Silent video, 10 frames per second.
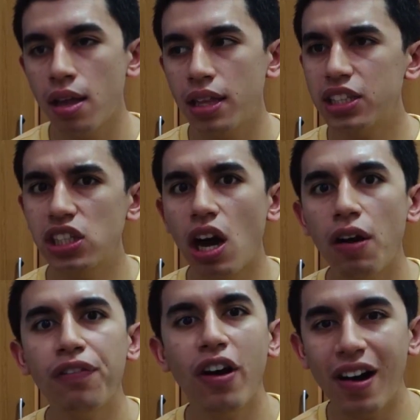let's see
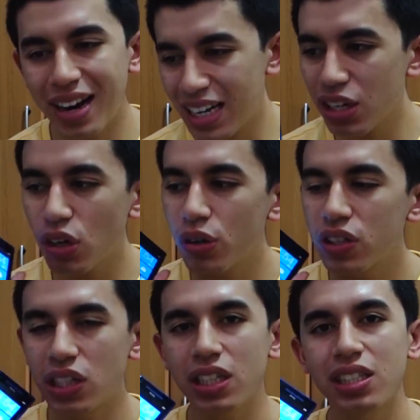how far I can go
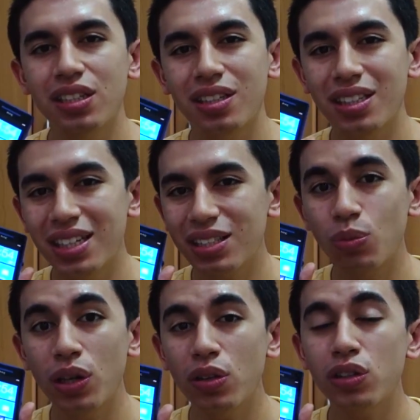using this
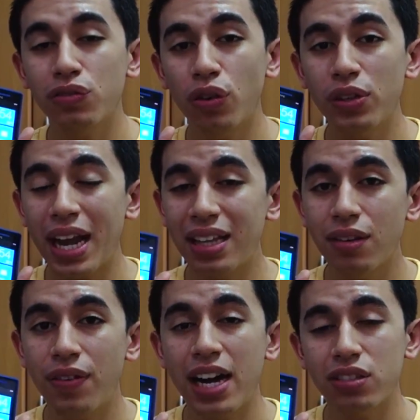Windows Phone 8
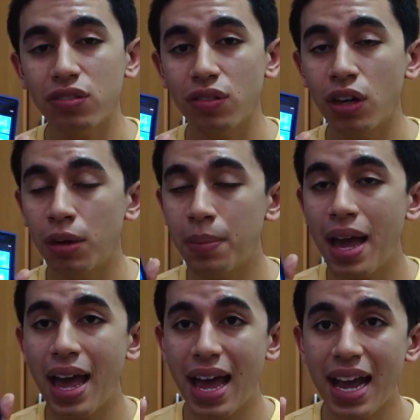device from
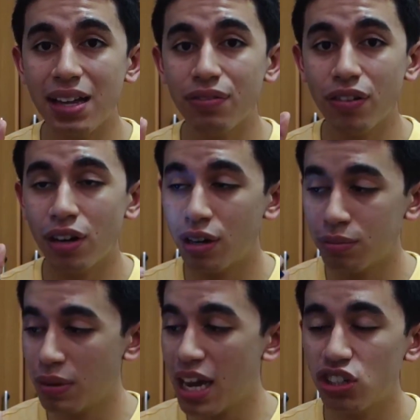
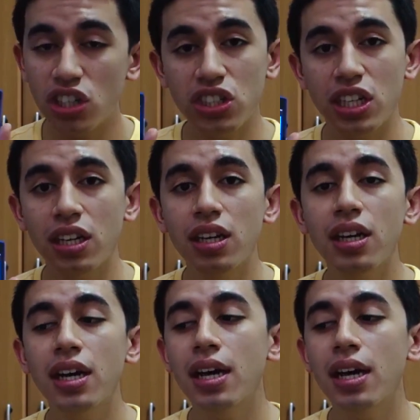HTC.